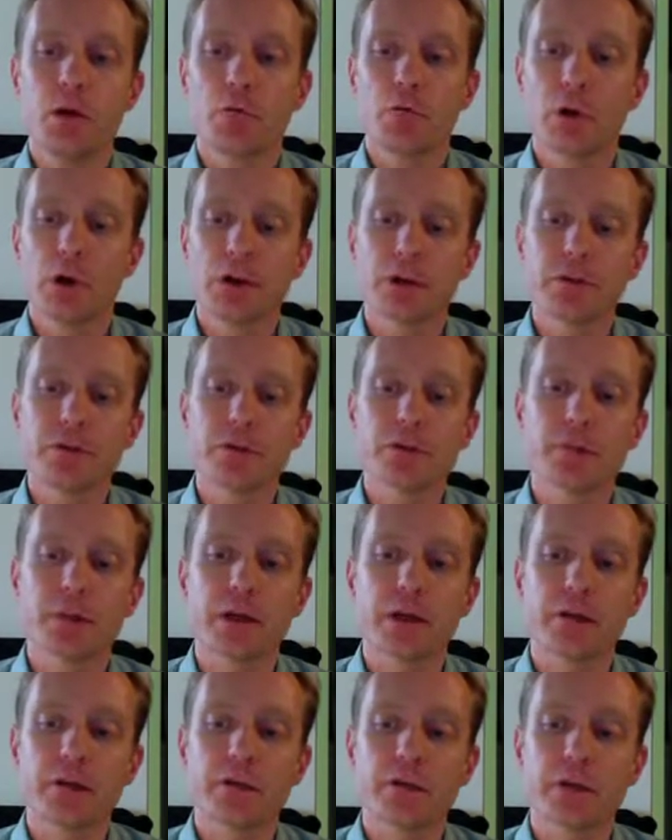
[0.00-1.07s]
Relativism
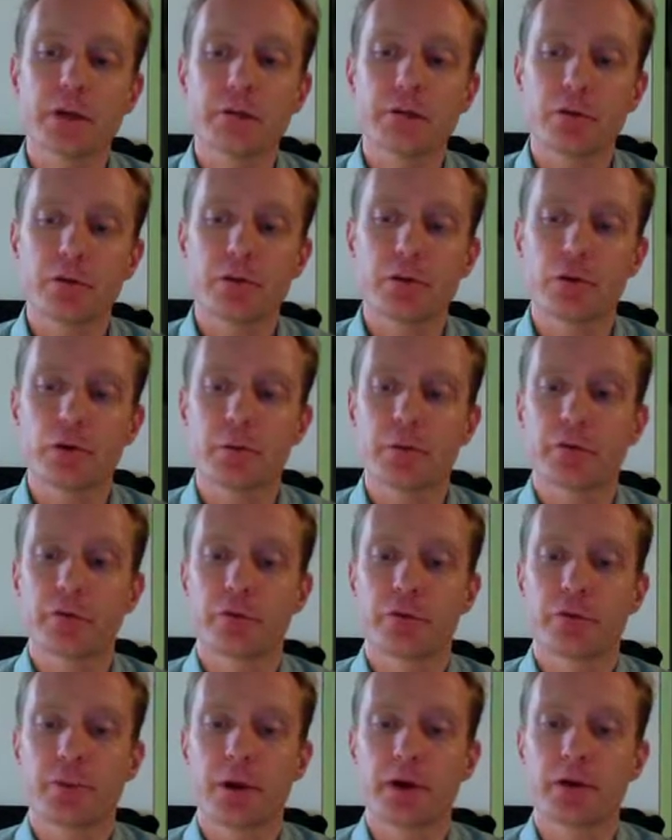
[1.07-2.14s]
has several forms,
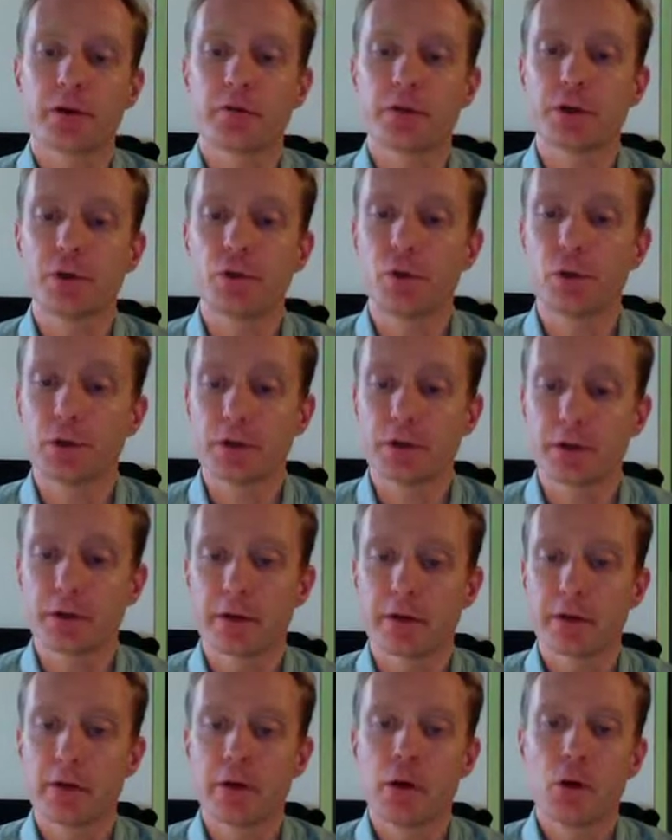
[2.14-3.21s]
respectively holding that
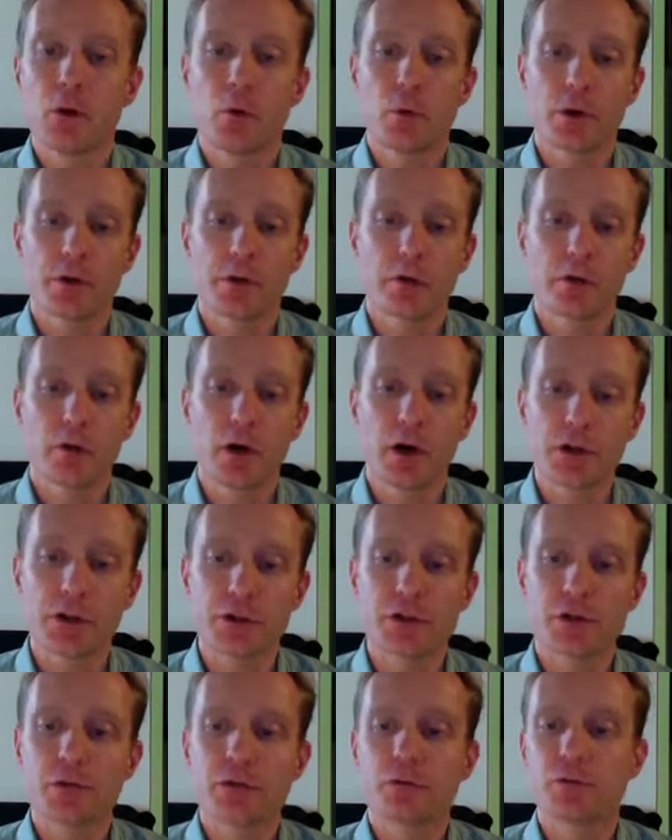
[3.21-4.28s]
what is
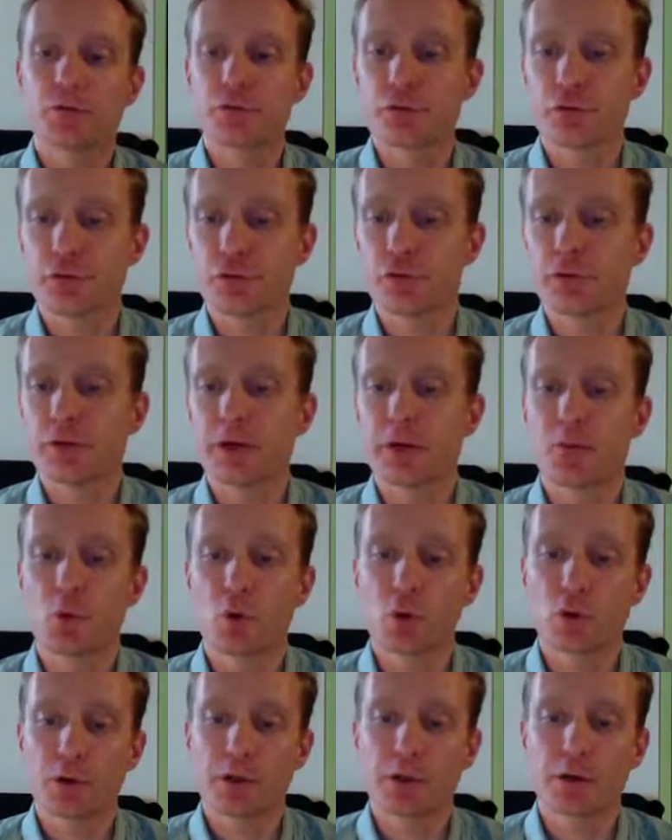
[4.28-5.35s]
logical, true, and
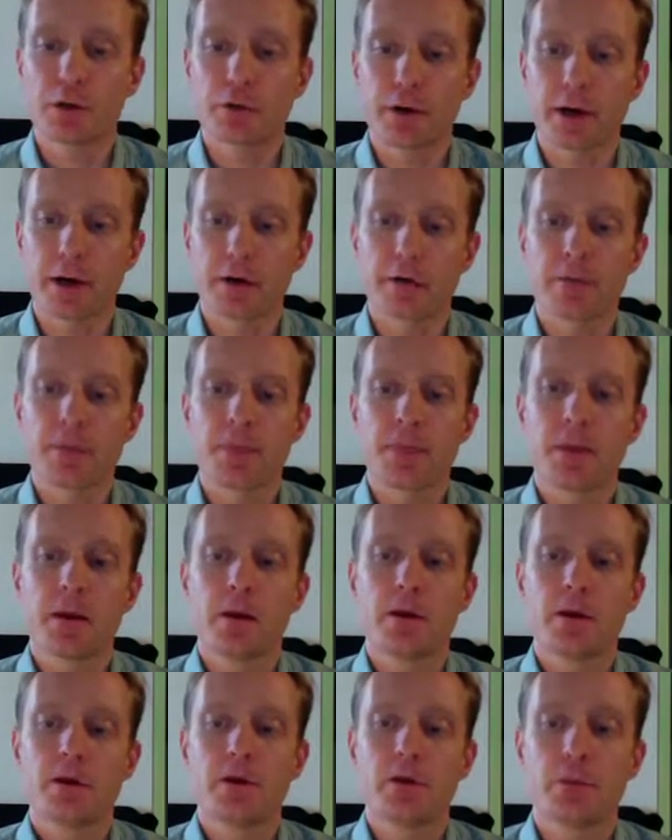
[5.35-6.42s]
morally correct
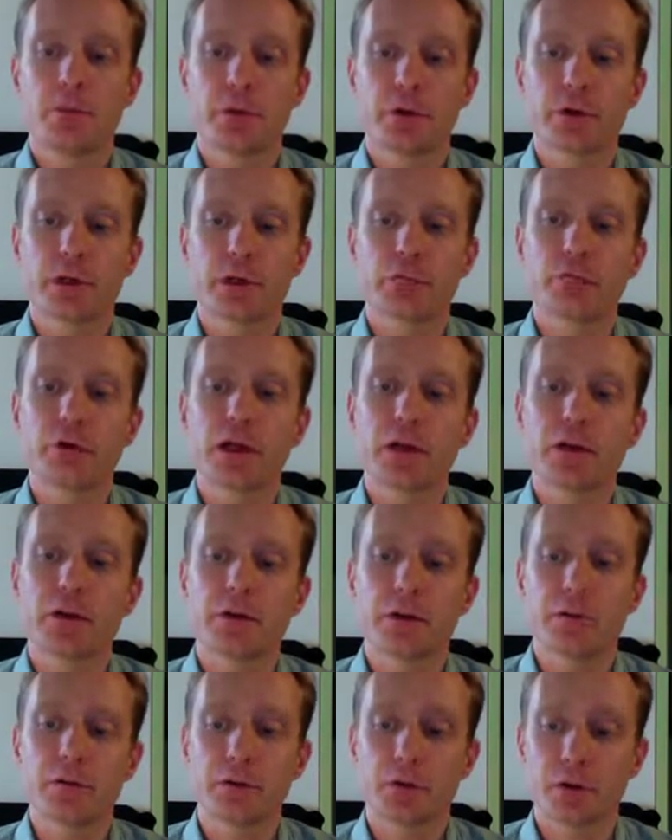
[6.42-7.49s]
is merely
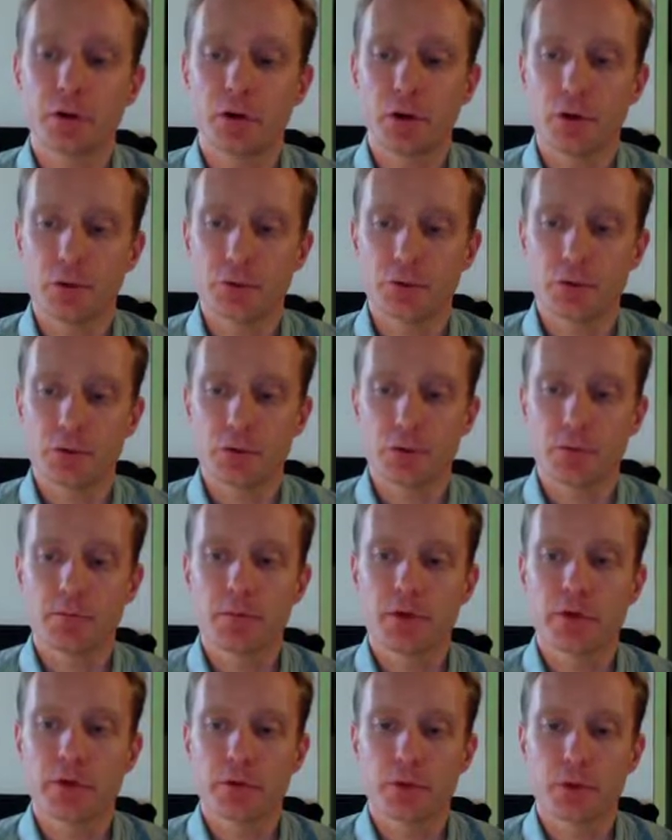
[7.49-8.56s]
relative to cultural,
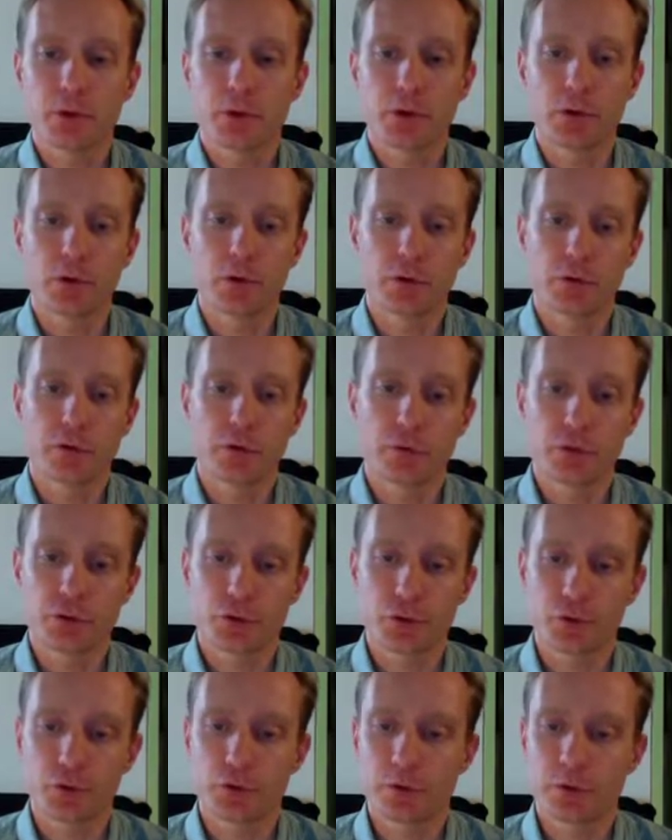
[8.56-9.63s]
historical,
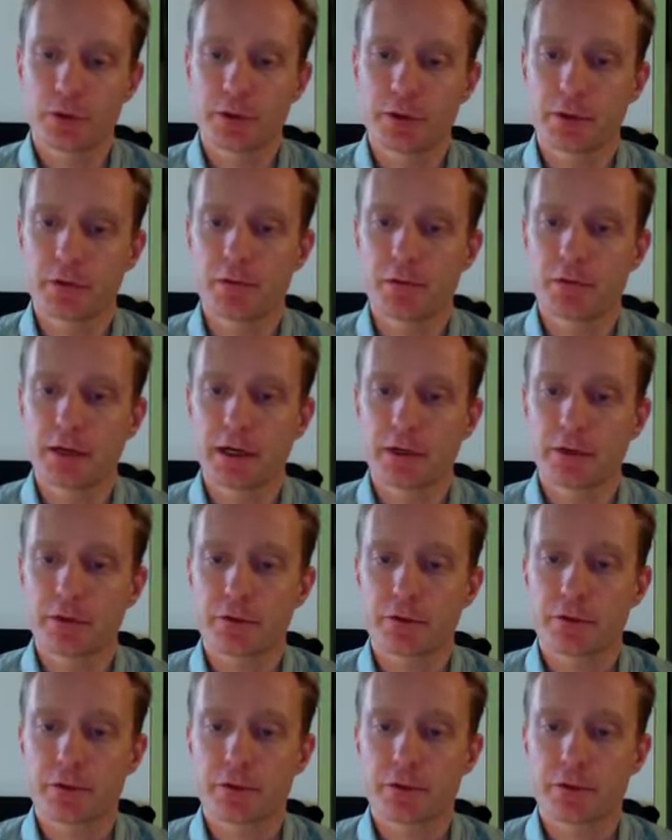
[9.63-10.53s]
social, or political factors.